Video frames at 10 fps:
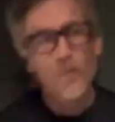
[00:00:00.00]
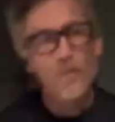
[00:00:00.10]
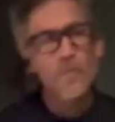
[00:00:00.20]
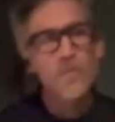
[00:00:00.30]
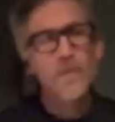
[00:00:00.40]

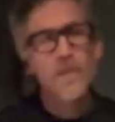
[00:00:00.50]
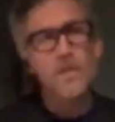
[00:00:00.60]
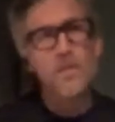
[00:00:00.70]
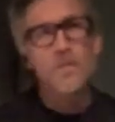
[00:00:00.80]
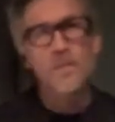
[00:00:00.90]
communicate a
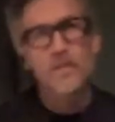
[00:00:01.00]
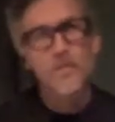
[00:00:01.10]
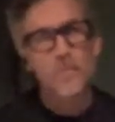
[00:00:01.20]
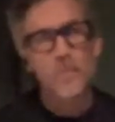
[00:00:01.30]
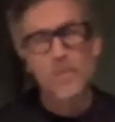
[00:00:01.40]
little bit
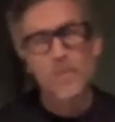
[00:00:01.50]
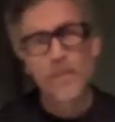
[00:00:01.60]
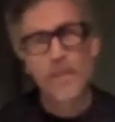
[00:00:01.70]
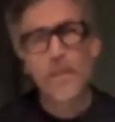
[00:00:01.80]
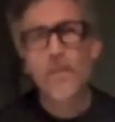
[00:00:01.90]

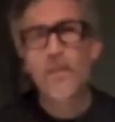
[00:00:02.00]
remotely,